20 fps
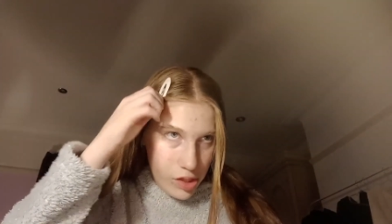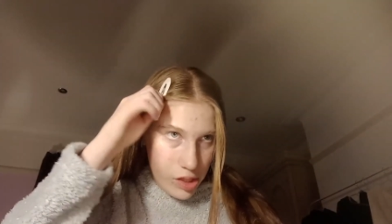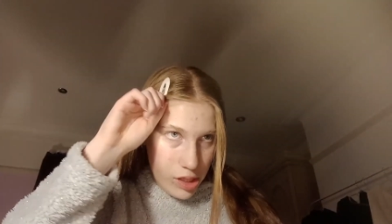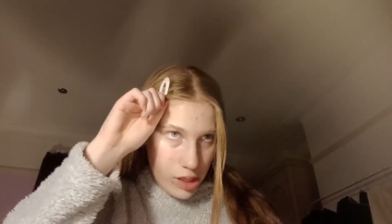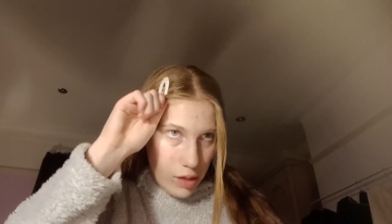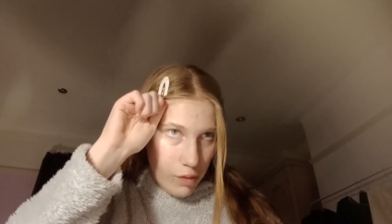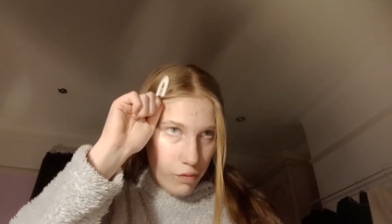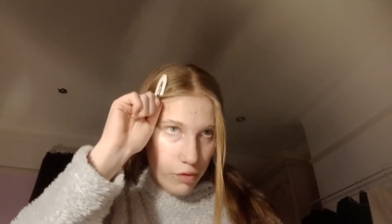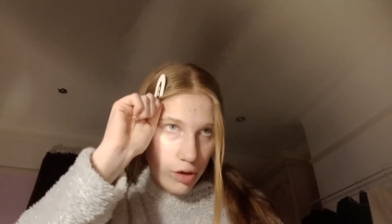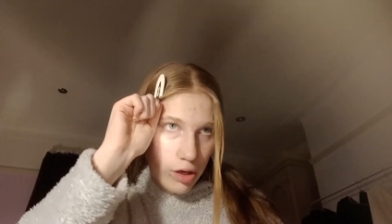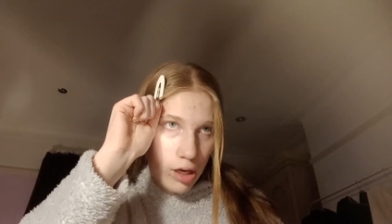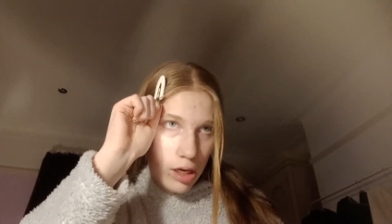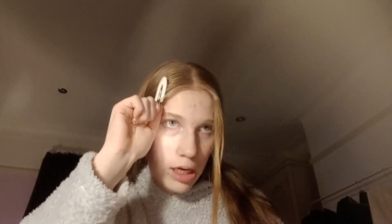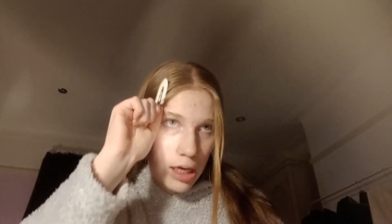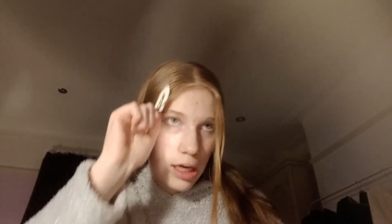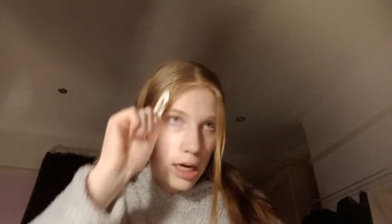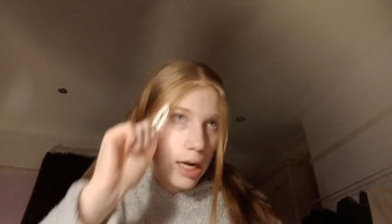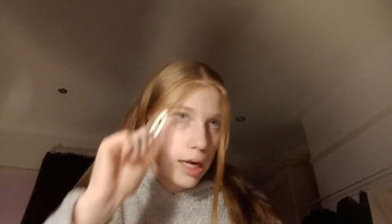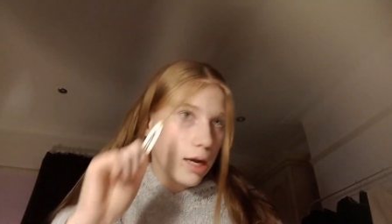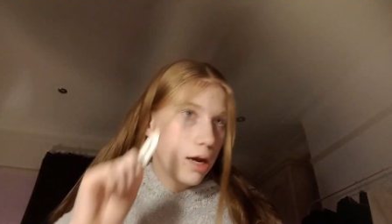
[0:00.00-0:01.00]

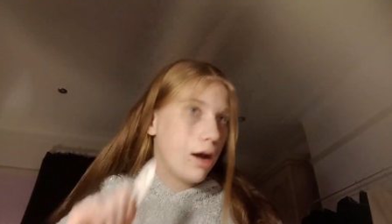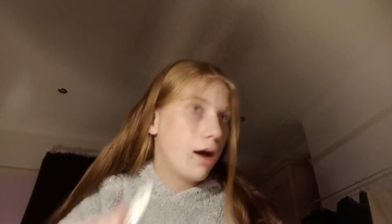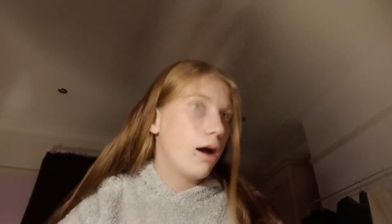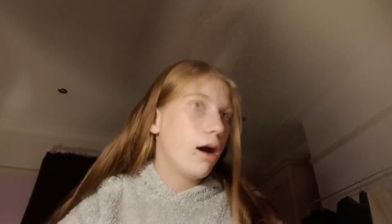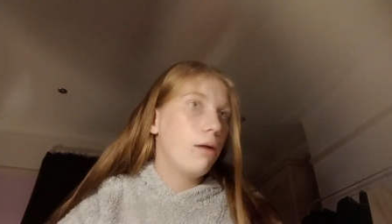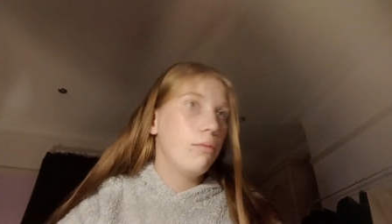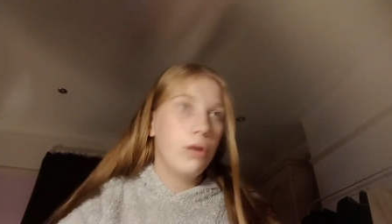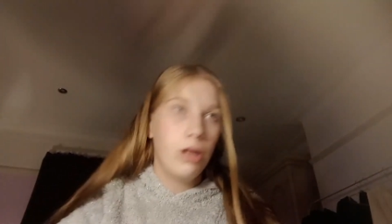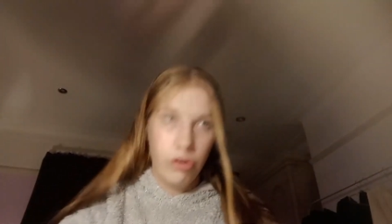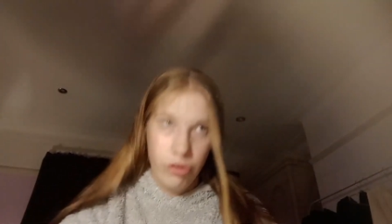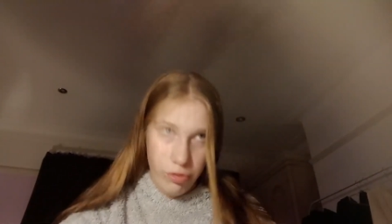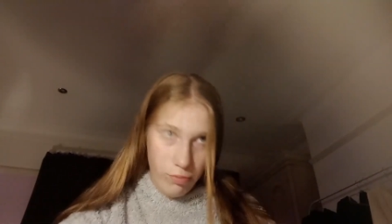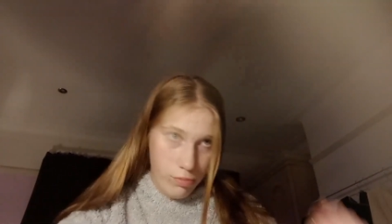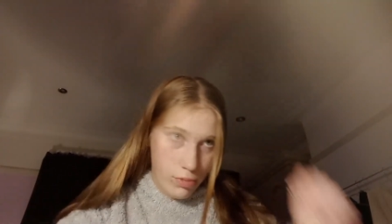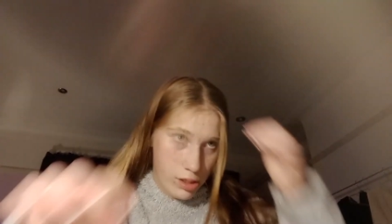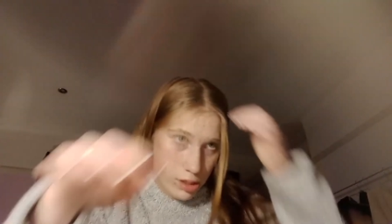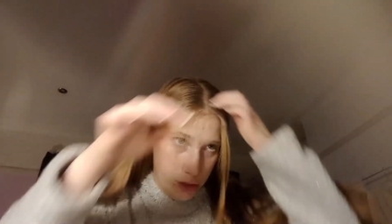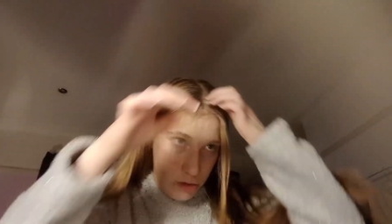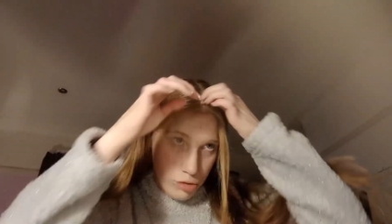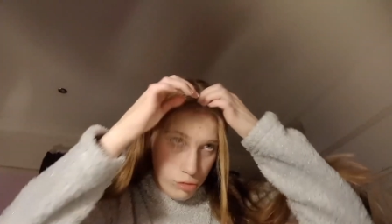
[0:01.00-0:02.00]
Definitely. Like, I'm literally
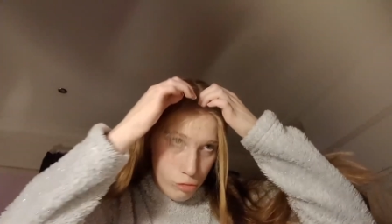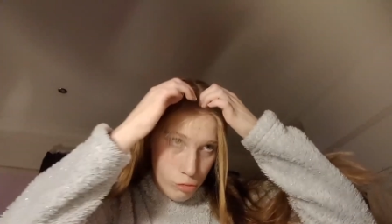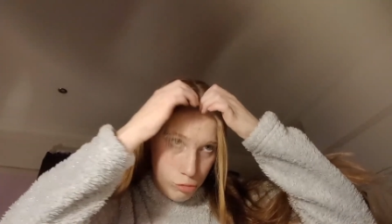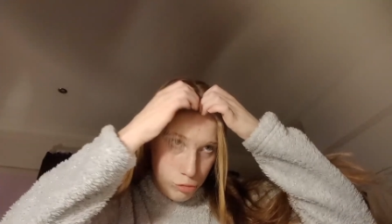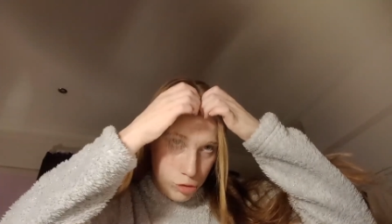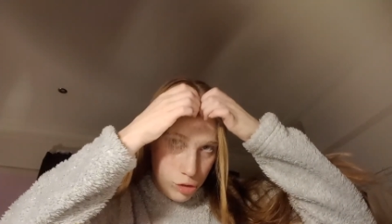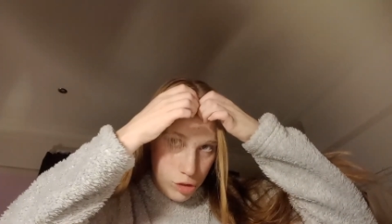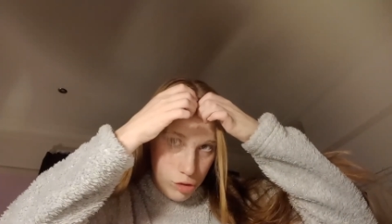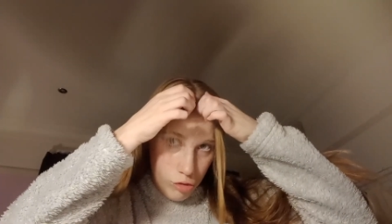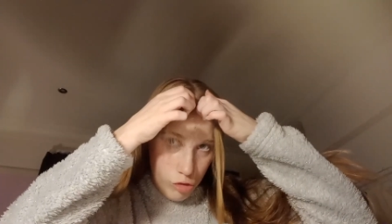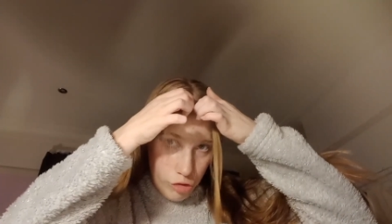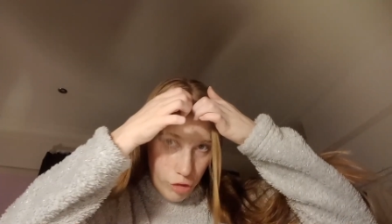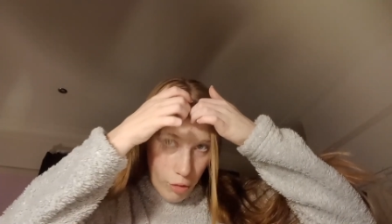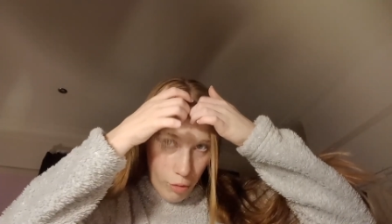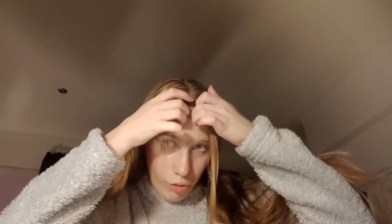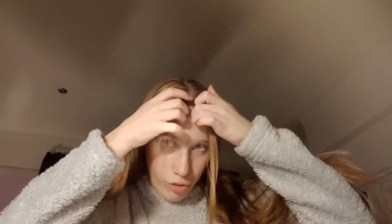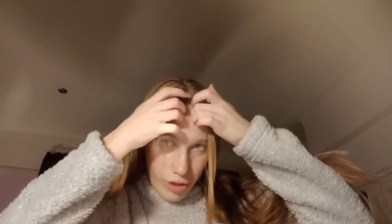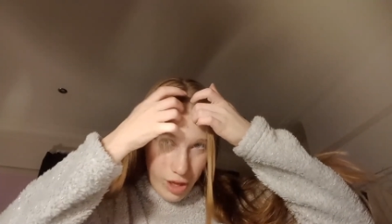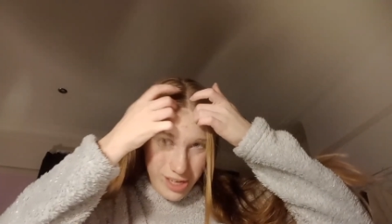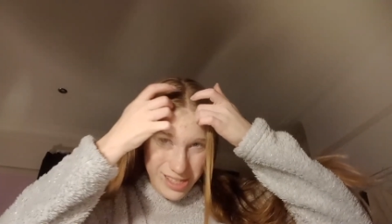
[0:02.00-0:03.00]
missing school to do a show on